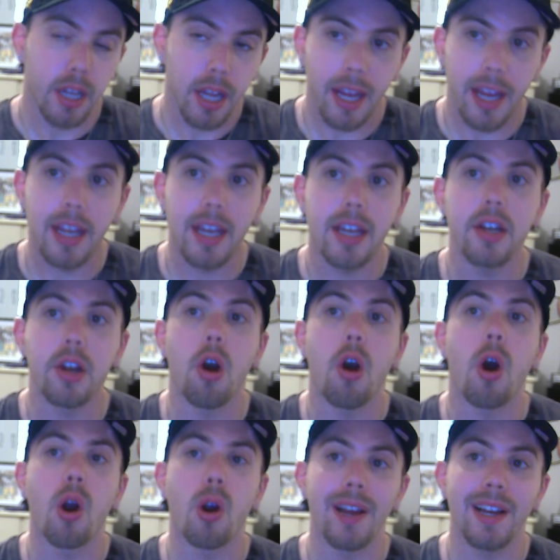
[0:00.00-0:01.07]
And
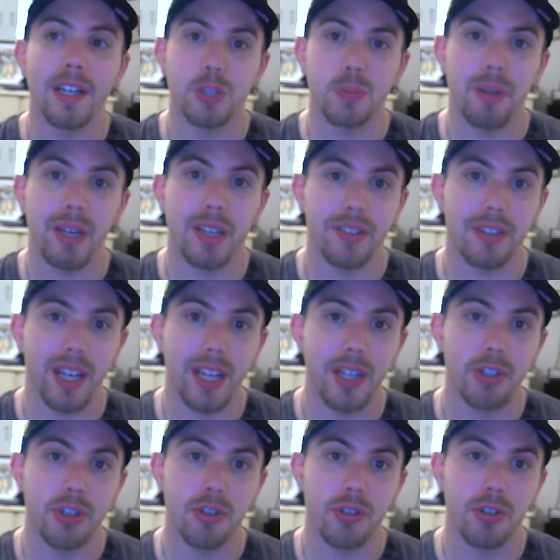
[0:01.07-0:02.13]
our
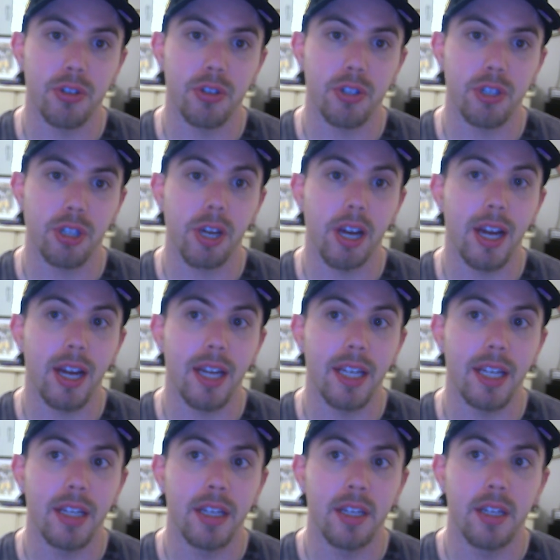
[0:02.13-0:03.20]
expectations of this
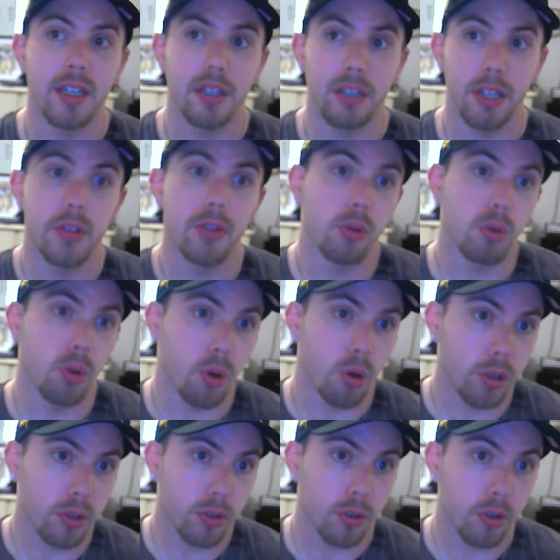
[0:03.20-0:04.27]
guy in the
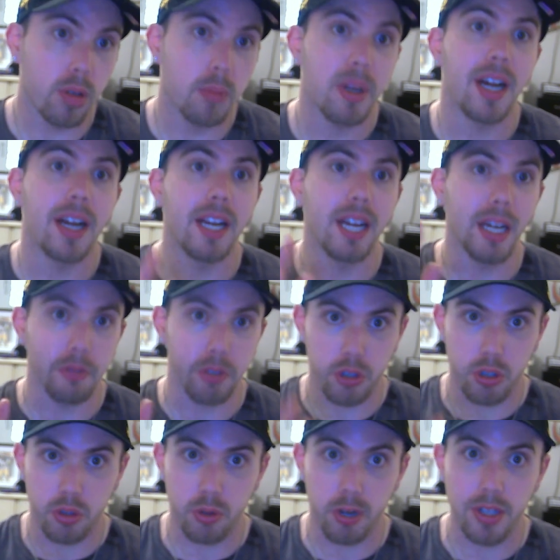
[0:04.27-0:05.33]
long term, I have to
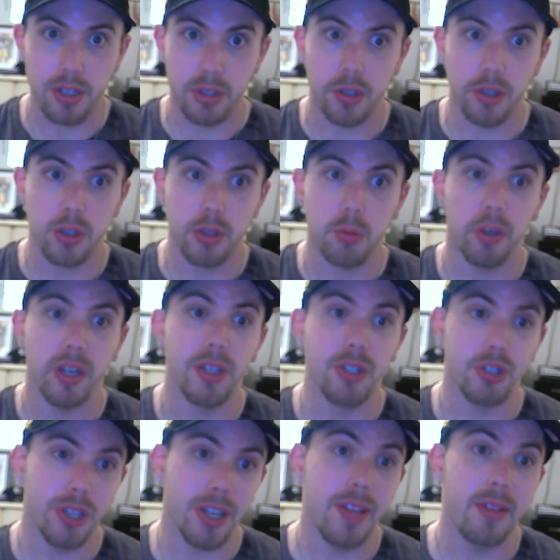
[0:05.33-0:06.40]
stress this when I
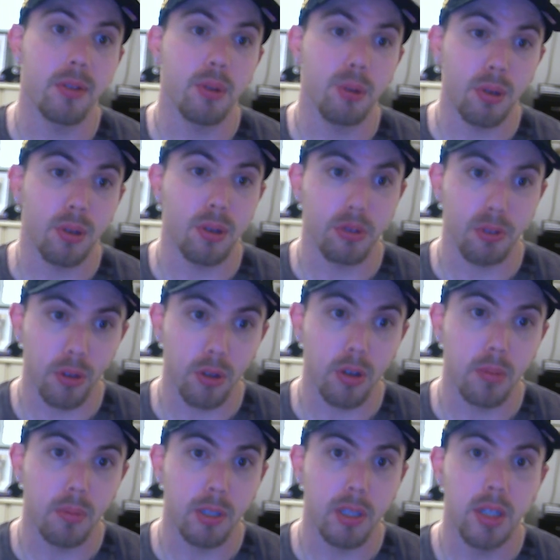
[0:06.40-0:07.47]
say the long
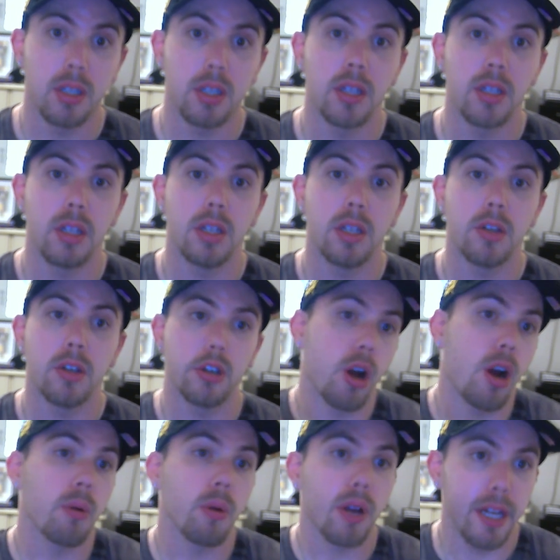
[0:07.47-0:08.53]
term.
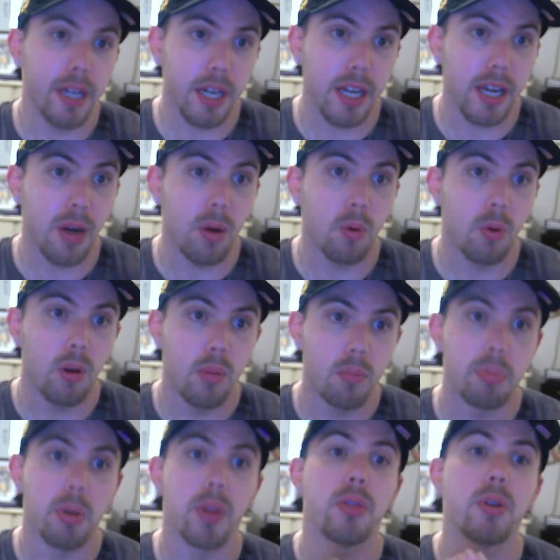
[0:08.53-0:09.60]
Not right now,
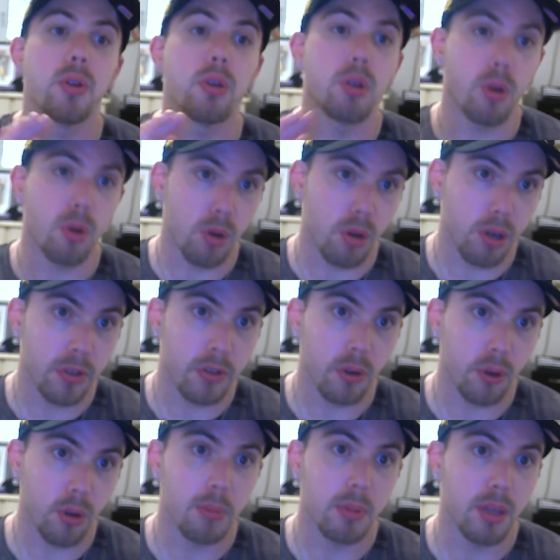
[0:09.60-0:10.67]
but the long
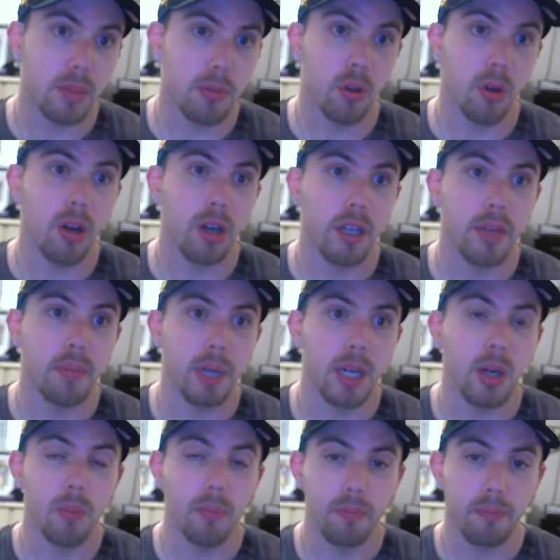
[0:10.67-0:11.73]
term I'm talking
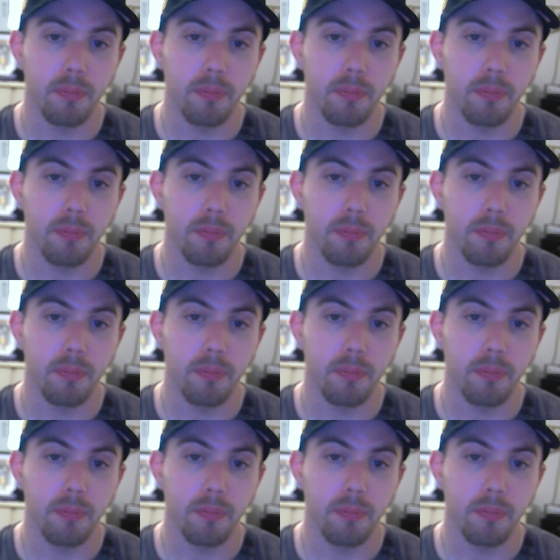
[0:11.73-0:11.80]
about